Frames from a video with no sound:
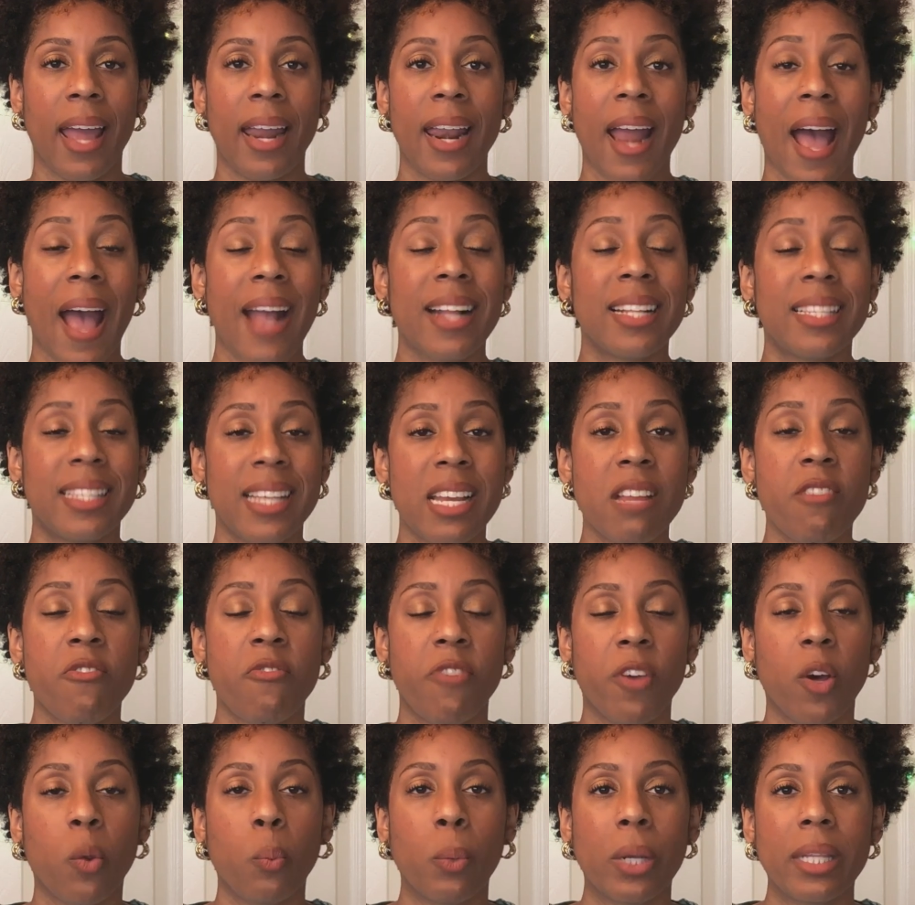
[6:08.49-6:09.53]
I did
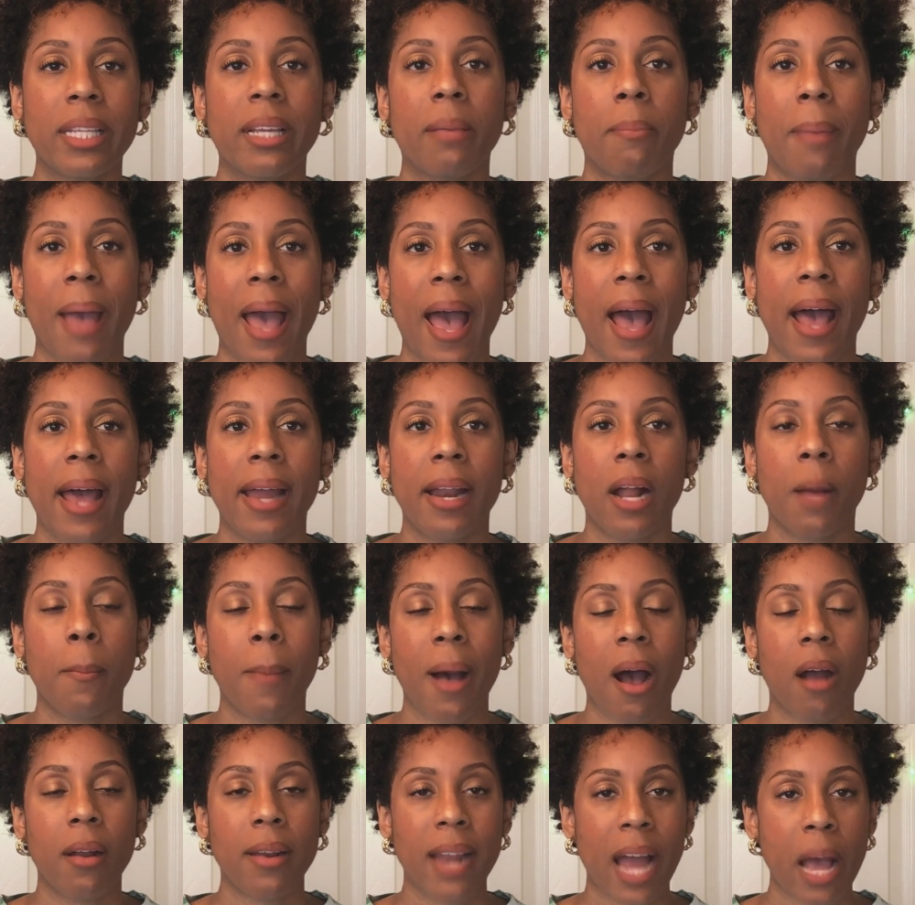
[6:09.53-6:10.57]
feel really bad
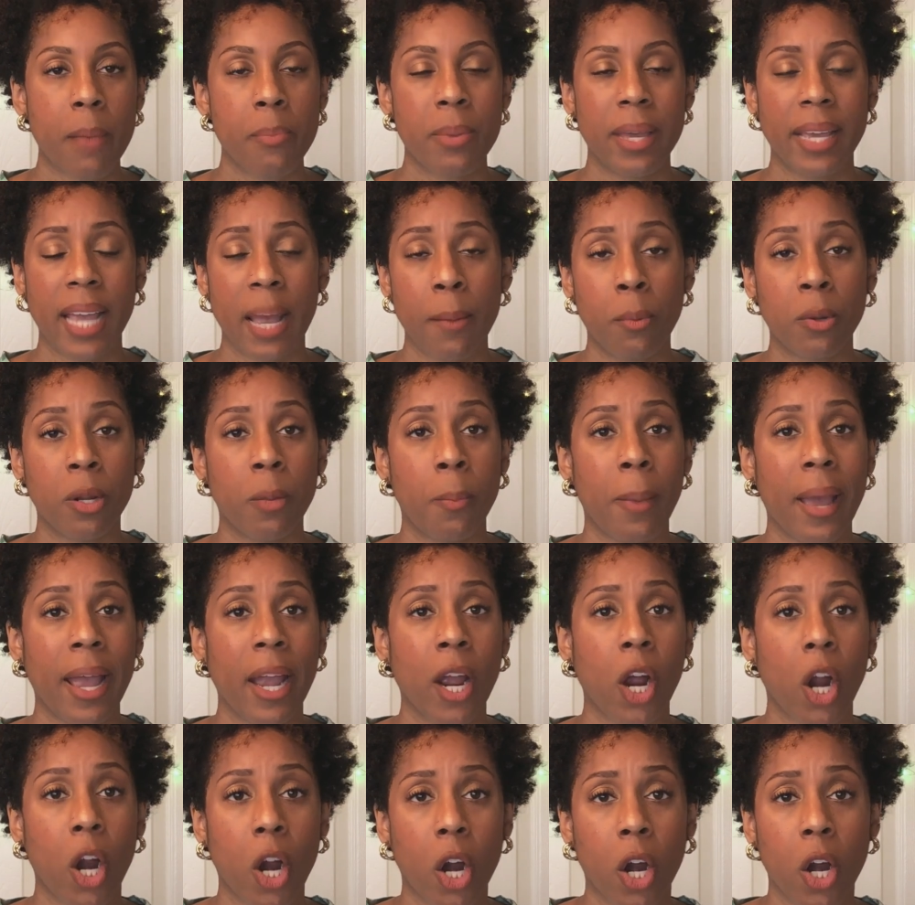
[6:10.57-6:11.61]
about not being able to pay
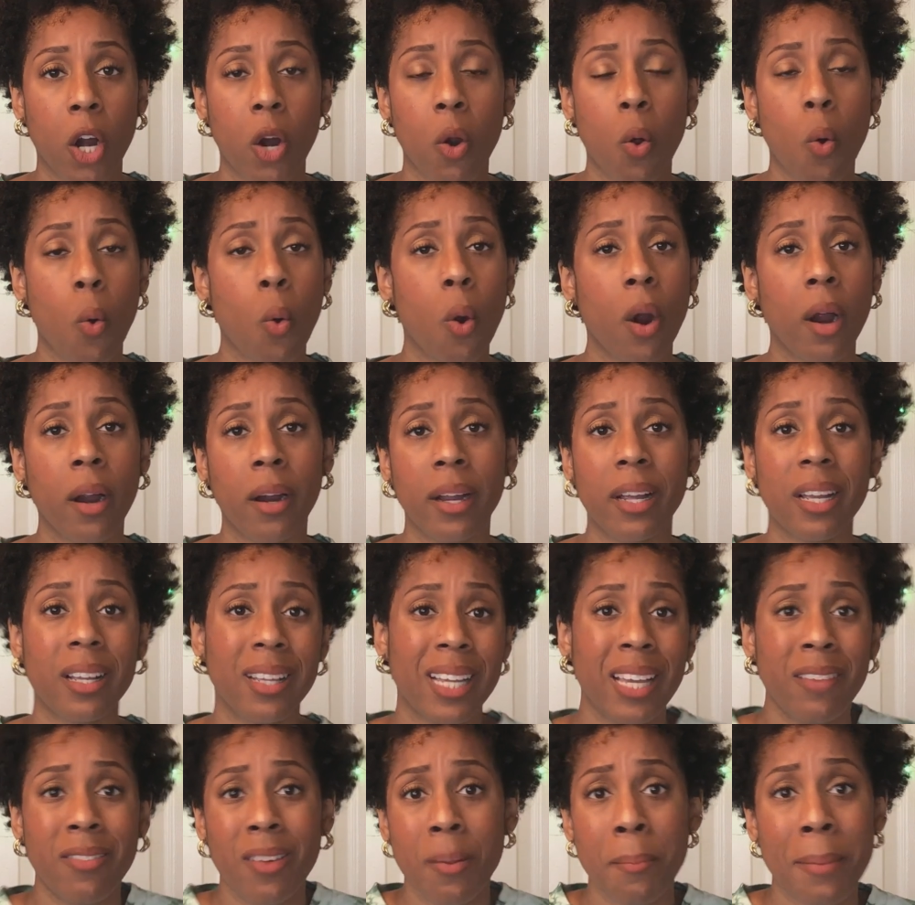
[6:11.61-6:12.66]
her or
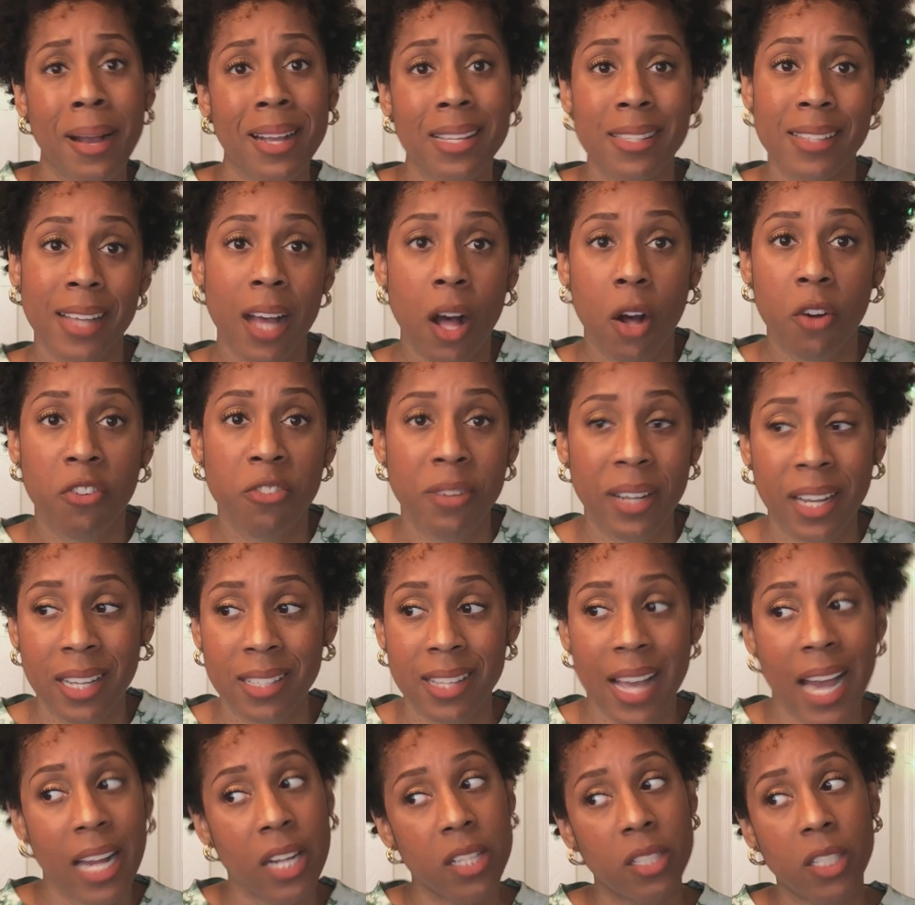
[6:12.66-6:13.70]
even myself, because
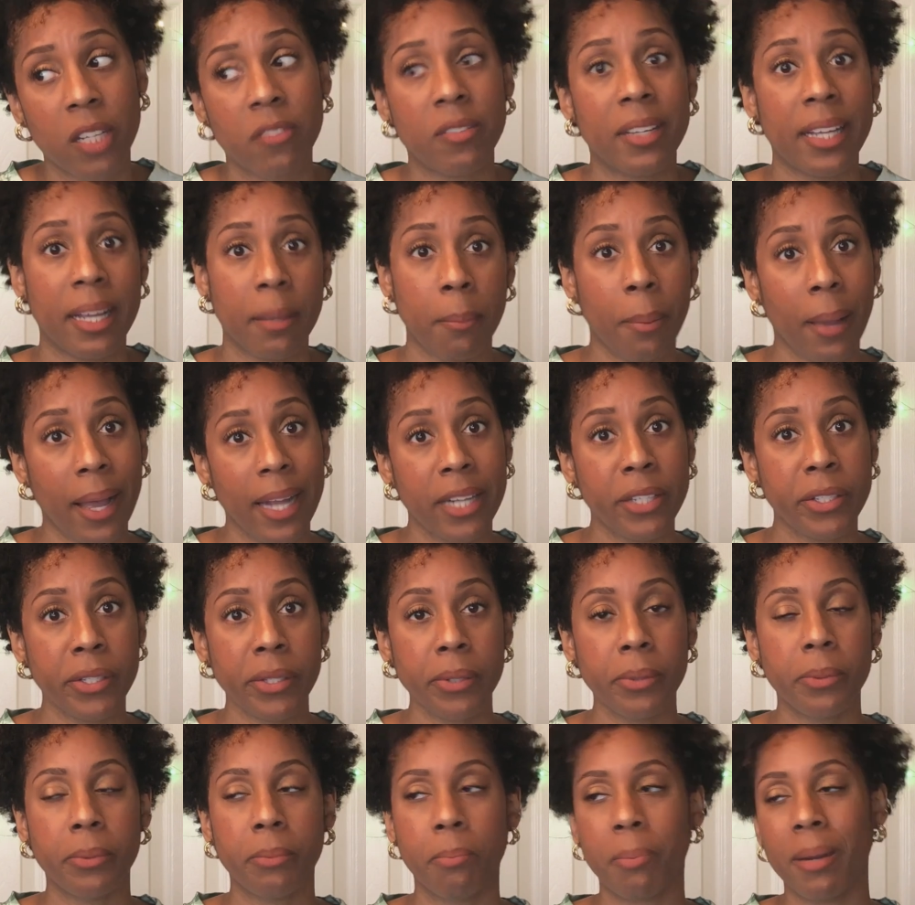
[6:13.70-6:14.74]
I deserve to get paid
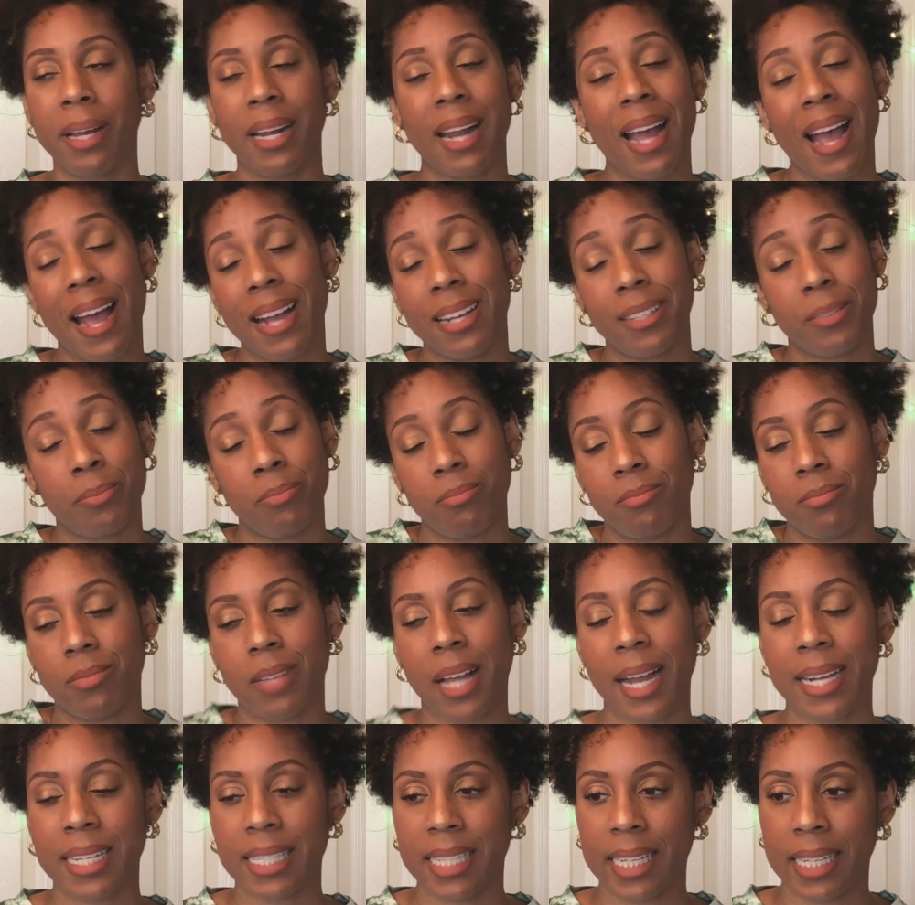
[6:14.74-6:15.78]
too, but I
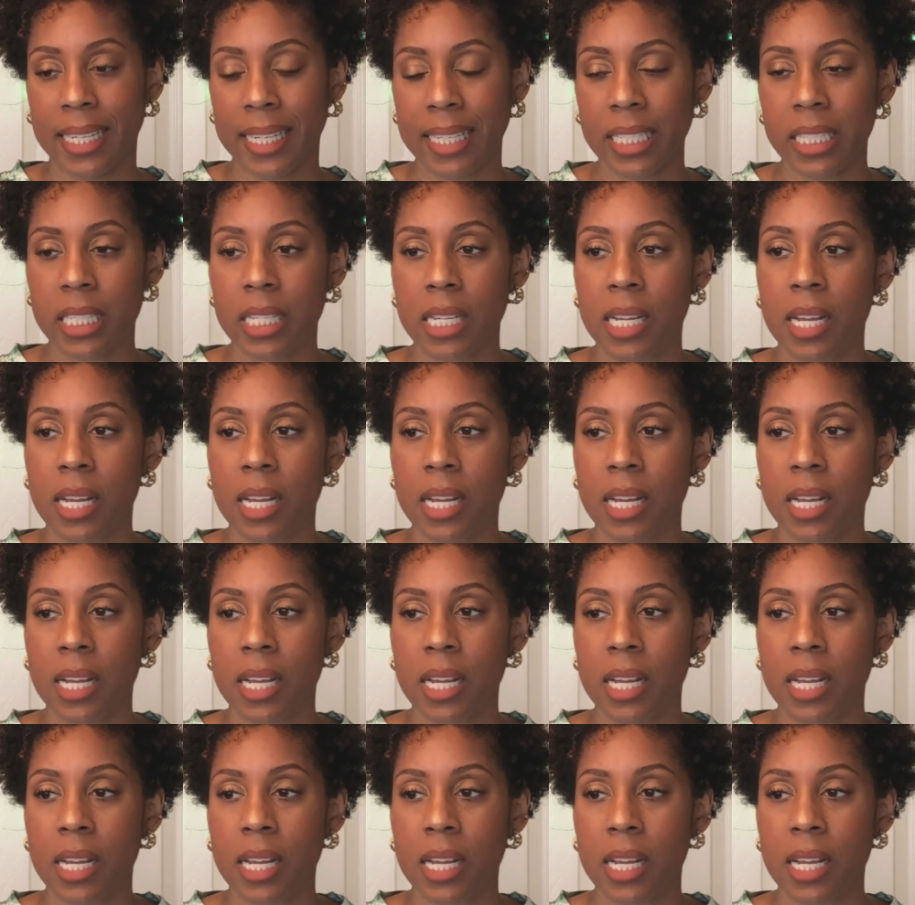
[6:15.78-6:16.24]
didn't.